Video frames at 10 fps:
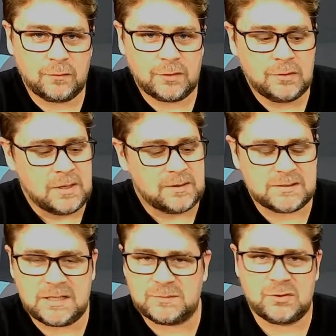you.
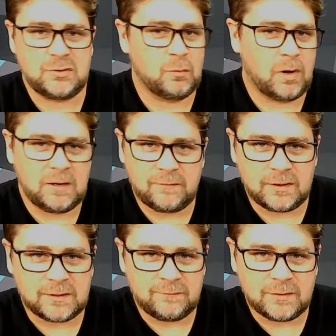There's heaps of new
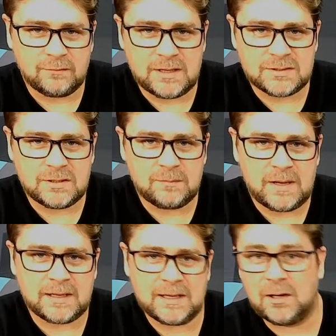Wi-Fi configuration in the
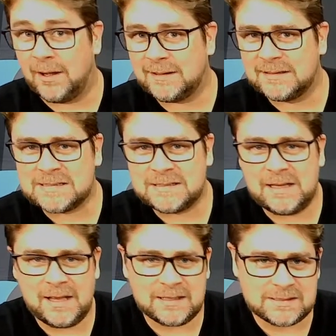back end like the
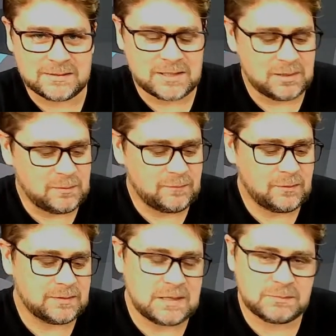CX, so it's going to be
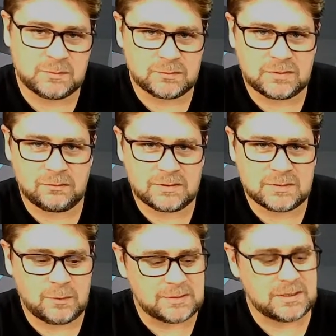very adaptable to your
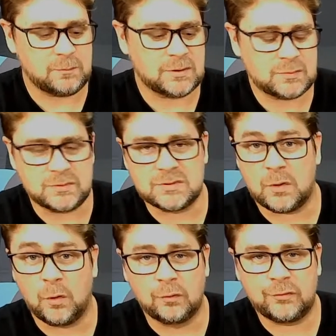enterprise networks, which
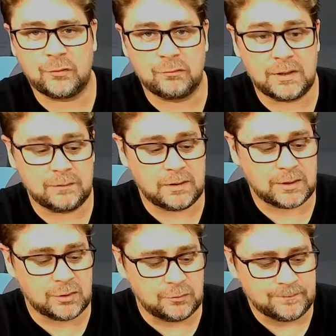is also really,
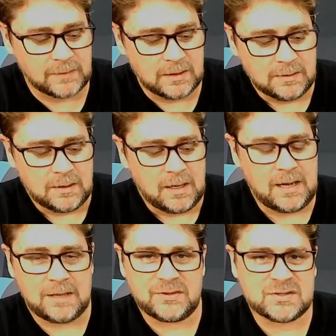really cool.
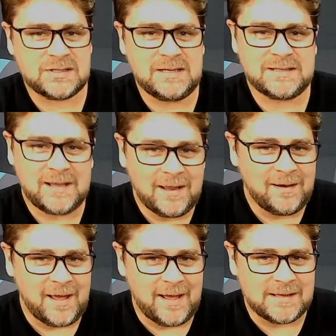The
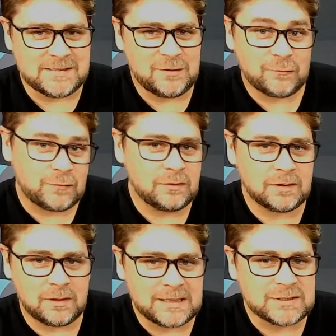C10 adds in a few
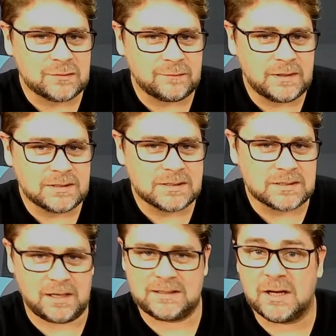little extra
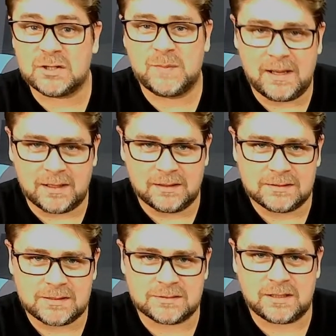features like
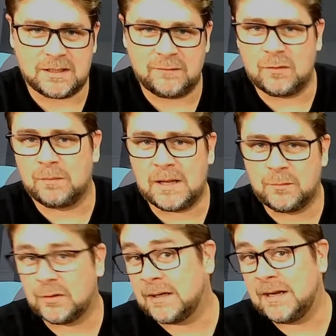touchback, so it's going to give you
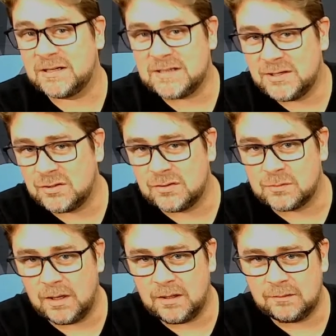blackboarding and annotation
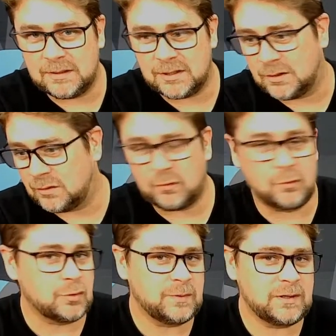as well, and you can
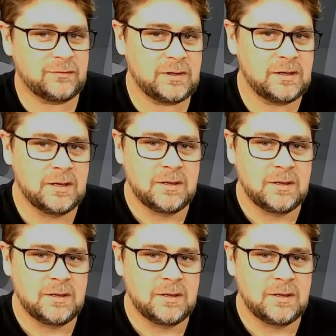control your PC